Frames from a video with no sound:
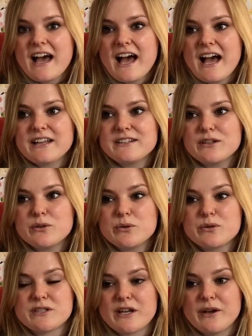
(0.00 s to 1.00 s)
and
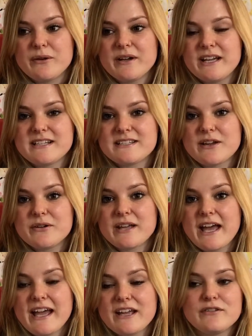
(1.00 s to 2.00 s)
also it's
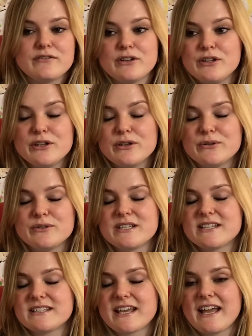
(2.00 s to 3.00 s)
okay for you to
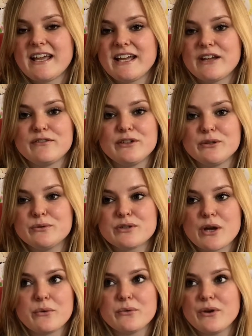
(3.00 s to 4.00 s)
say if you
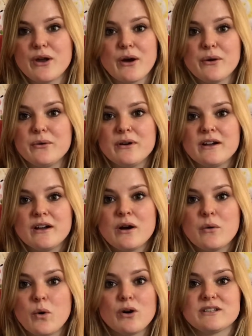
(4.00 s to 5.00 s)
don't know
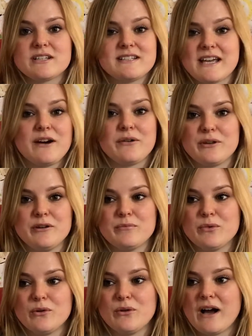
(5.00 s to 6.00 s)
what to tell them
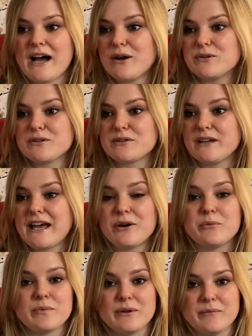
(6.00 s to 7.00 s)
or how to
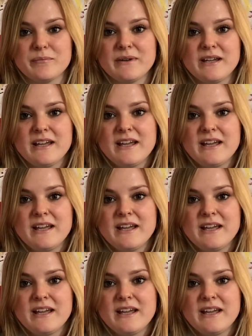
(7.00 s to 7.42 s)
help them.